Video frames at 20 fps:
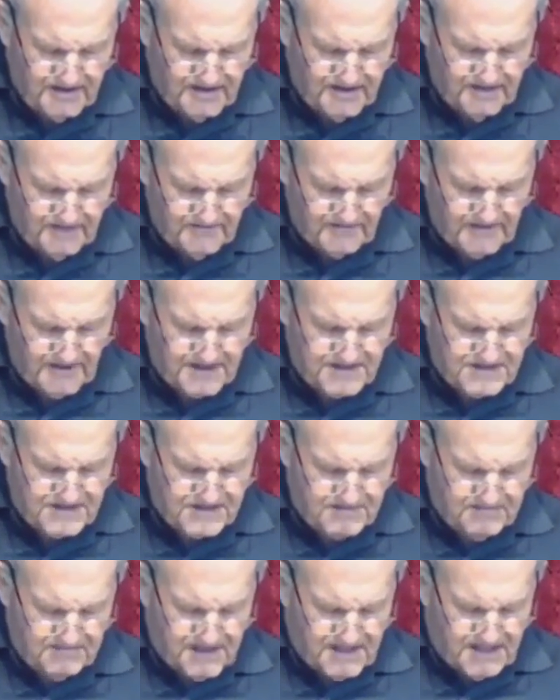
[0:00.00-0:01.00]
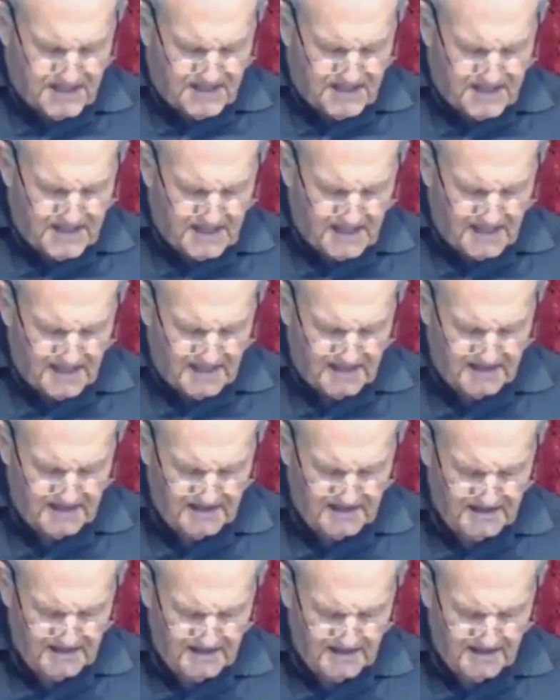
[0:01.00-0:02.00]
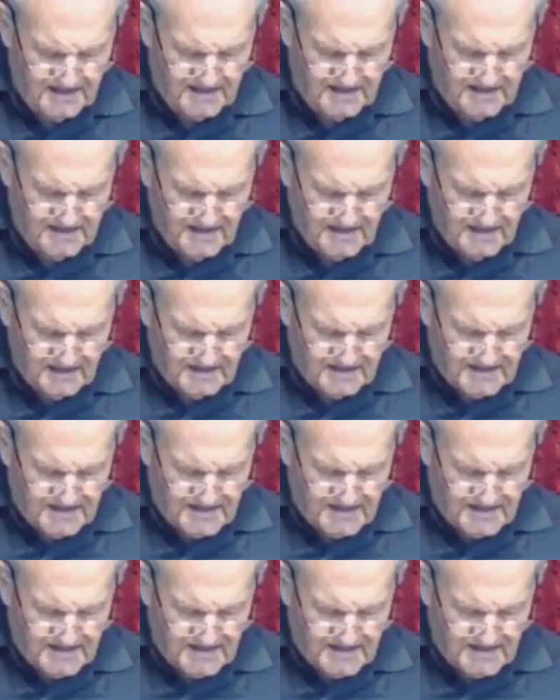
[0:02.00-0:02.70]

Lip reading: for us to be here. Let us